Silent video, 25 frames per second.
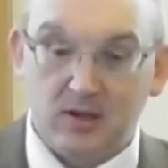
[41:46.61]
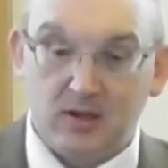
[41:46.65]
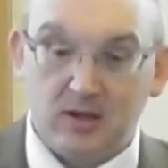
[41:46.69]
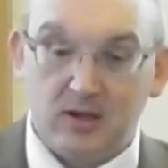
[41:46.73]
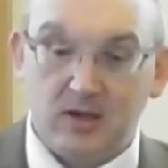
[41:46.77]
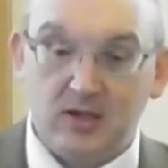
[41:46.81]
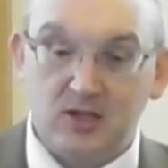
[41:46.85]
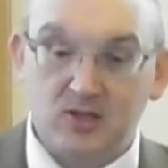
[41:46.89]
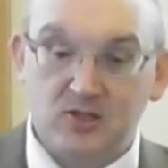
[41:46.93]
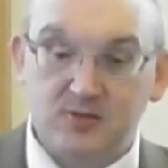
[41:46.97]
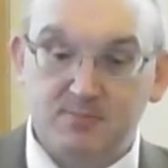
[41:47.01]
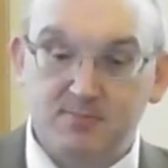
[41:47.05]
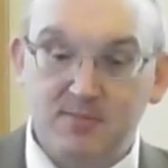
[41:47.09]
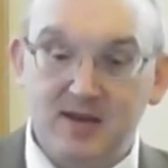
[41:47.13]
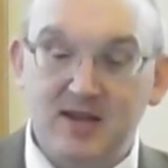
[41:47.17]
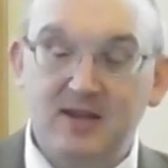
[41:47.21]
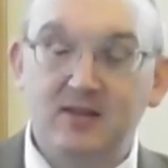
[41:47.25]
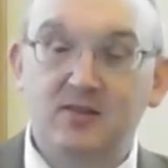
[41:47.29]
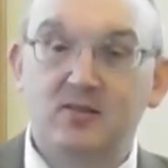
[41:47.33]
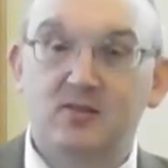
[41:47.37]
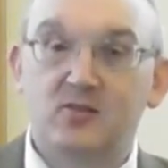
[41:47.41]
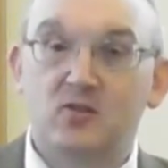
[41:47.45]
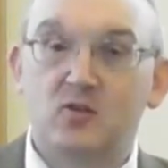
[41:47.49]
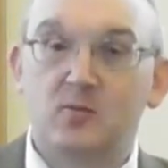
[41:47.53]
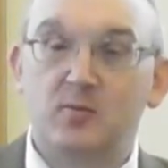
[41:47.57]
is
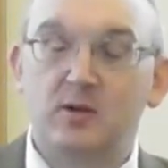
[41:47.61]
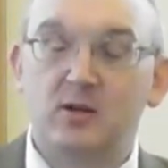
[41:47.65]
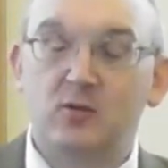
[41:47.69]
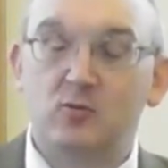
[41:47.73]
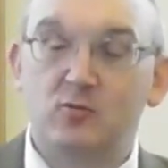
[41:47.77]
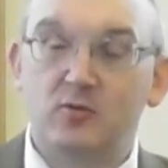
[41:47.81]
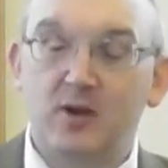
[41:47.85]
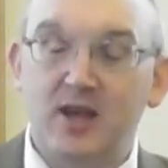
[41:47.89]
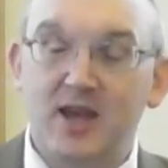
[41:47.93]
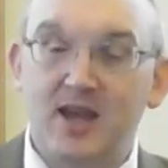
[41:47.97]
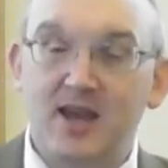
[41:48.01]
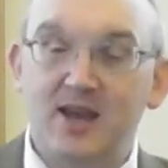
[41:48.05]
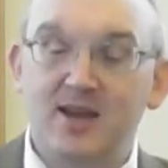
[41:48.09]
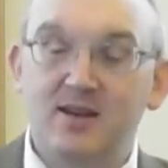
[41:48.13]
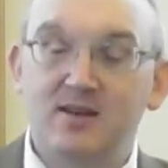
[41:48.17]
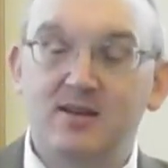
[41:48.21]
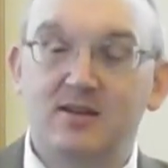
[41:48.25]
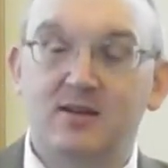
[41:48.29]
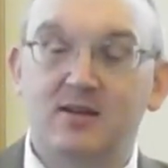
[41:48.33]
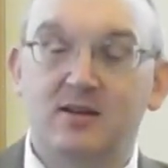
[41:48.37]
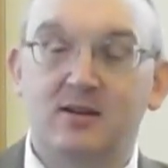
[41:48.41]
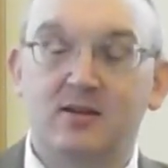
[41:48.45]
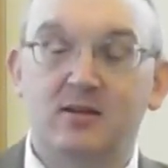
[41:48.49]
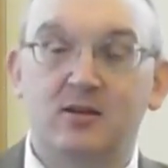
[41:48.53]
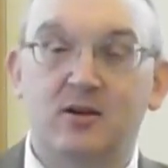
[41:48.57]
meant to be
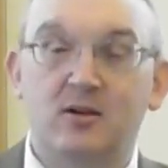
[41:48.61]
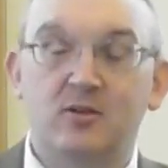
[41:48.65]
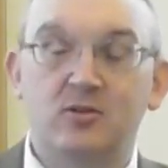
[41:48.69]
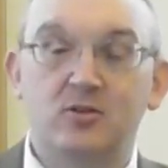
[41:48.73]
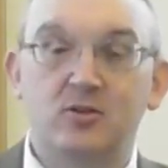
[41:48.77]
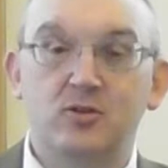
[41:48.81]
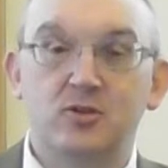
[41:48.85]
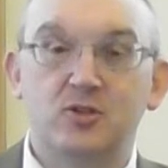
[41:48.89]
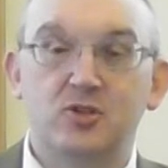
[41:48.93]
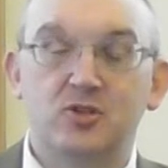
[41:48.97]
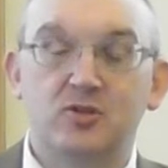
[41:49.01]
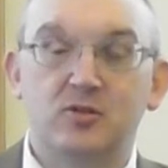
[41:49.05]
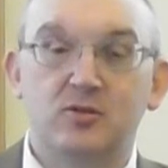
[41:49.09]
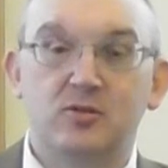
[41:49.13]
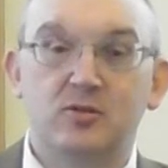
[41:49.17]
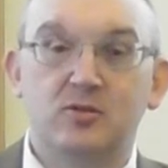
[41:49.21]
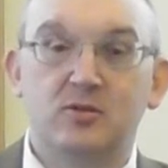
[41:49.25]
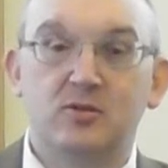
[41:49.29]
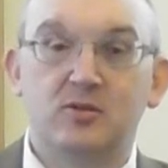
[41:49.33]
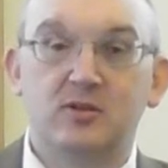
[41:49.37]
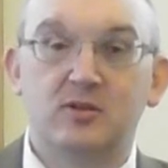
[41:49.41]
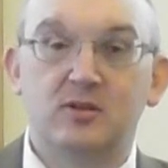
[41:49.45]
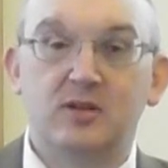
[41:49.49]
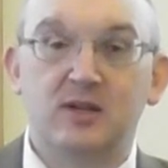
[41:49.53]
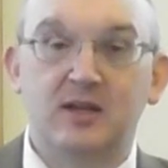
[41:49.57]
read and
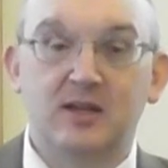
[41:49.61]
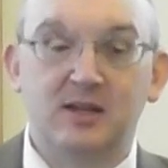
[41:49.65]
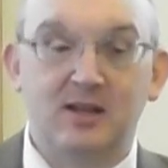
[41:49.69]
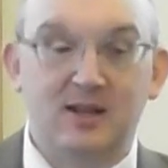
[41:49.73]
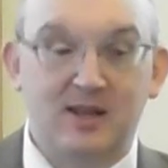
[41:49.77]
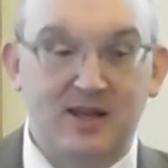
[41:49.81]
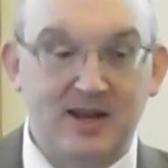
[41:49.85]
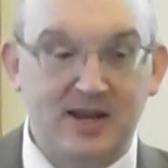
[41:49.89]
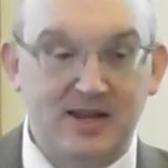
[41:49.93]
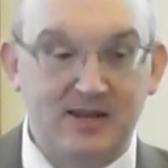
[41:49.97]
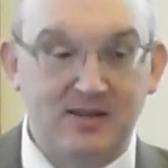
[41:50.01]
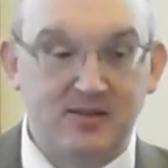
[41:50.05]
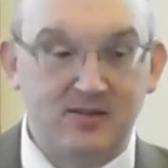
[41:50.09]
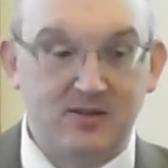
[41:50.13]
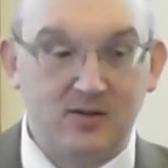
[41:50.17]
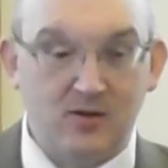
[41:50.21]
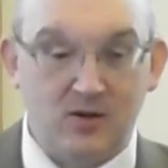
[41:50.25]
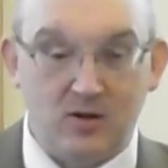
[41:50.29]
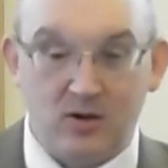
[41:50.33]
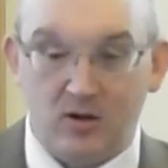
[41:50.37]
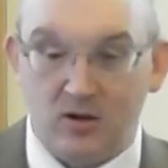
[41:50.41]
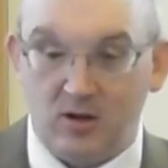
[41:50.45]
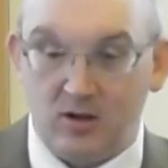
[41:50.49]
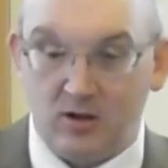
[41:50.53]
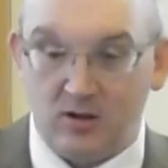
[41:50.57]
understood in light
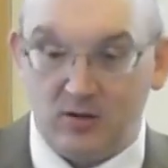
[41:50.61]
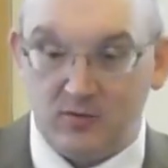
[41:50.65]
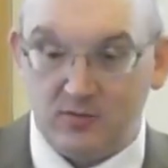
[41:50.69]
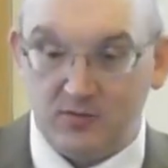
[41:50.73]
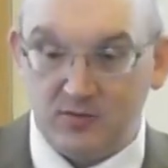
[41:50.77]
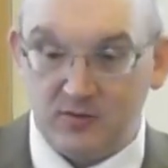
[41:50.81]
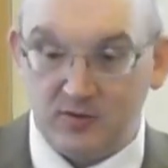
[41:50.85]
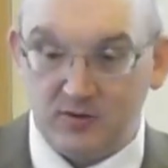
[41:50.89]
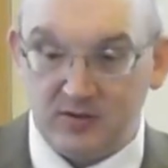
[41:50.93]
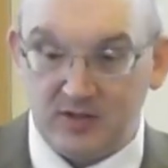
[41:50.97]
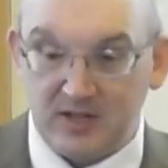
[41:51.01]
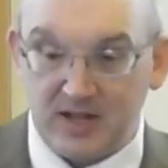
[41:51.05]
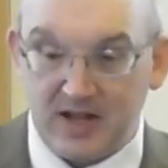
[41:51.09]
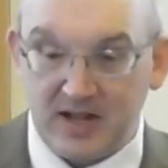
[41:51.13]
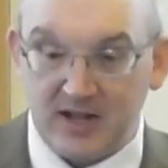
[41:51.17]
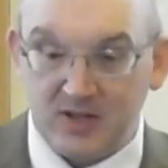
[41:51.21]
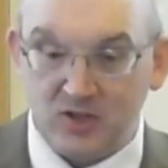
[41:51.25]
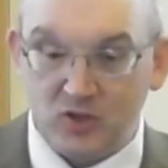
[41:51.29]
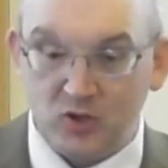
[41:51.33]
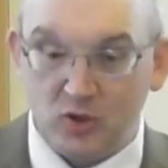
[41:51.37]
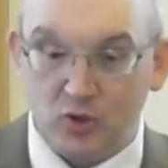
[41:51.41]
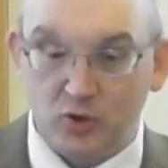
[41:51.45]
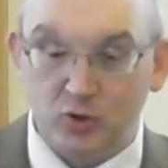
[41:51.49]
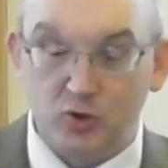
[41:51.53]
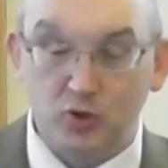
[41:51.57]
of
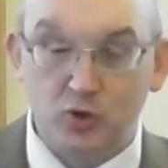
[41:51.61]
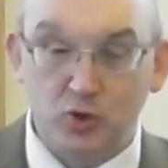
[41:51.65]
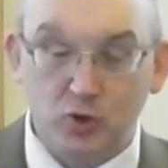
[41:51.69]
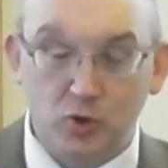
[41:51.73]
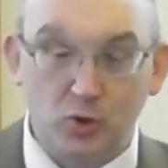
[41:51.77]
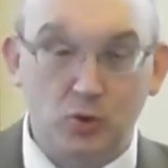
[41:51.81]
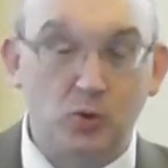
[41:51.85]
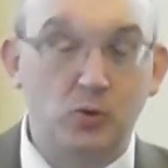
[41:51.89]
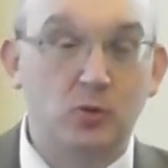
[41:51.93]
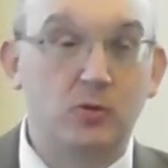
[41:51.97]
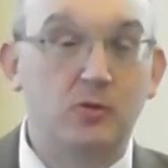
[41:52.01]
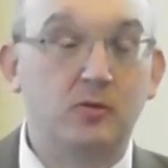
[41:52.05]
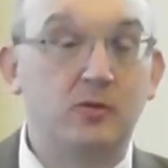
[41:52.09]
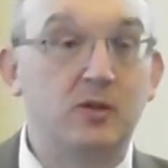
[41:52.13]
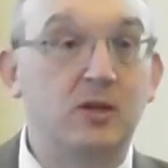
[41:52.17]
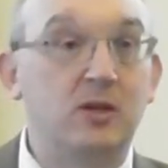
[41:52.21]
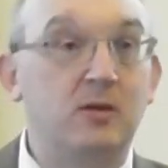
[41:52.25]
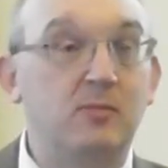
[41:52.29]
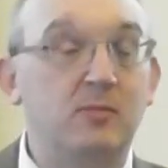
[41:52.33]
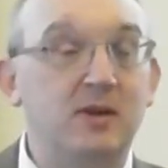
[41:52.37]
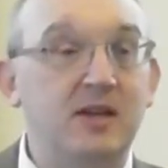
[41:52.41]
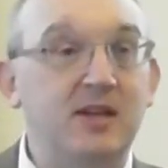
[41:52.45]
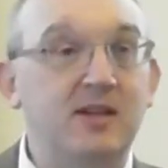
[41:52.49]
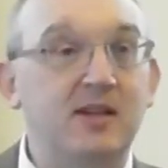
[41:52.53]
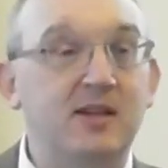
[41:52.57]
Daniel 2, the
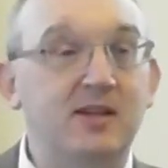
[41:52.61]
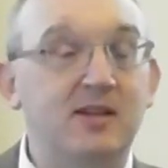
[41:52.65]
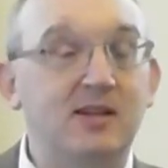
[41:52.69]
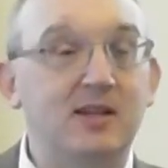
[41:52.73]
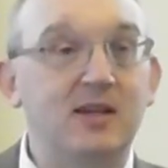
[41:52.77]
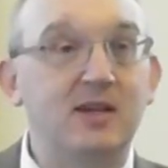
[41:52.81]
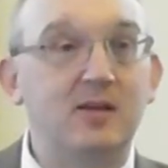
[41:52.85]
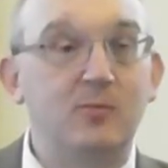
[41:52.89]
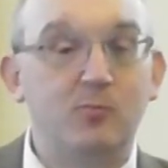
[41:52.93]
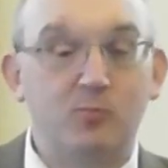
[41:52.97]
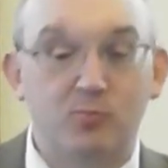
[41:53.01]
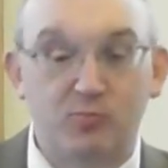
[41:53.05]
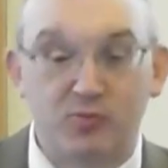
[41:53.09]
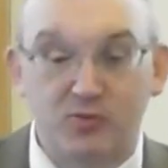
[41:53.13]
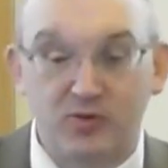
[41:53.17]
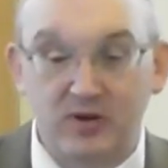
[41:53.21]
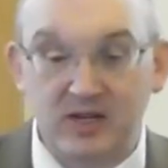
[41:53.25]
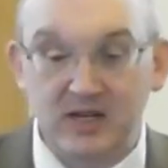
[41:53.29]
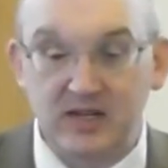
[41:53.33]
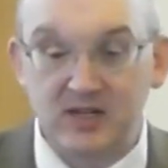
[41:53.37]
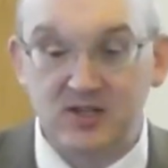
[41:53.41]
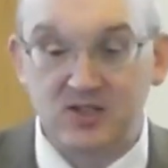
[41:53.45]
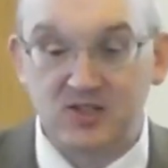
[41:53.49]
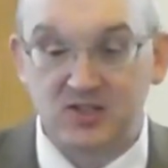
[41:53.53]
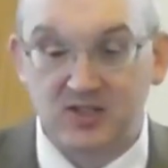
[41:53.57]
immediately
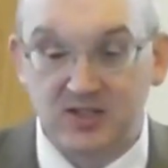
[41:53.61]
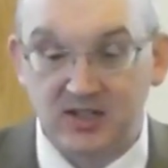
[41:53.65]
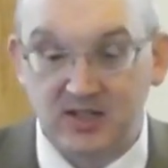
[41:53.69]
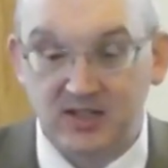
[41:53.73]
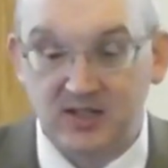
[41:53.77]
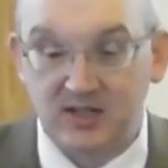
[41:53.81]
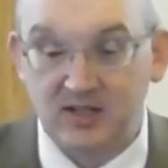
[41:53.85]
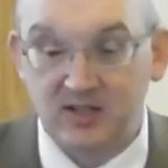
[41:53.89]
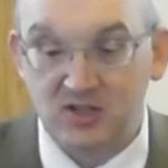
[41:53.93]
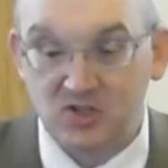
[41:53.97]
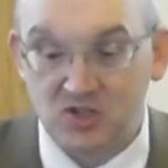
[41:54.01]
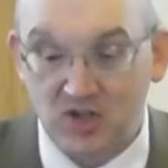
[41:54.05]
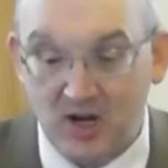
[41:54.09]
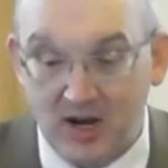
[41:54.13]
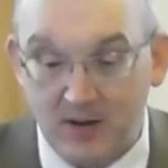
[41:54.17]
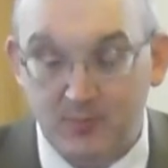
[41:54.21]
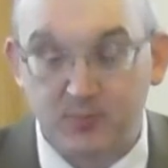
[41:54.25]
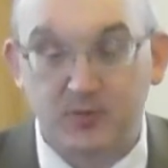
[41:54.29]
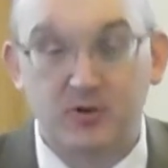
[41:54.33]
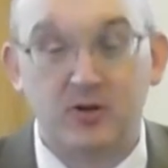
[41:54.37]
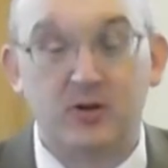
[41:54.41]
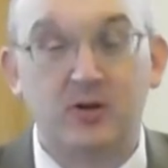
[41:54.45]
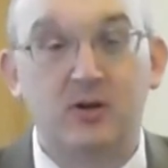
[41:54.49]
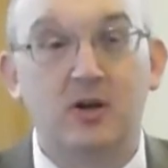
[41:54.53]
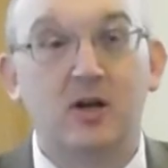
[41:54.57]
preceding
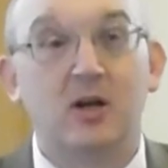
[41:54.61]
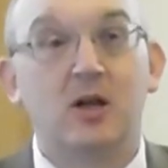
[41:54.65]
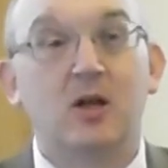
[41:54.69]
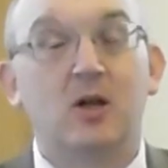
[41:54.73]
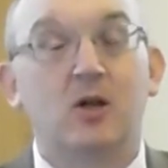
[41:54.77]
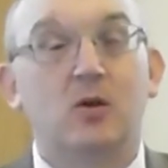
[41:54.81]
chapter,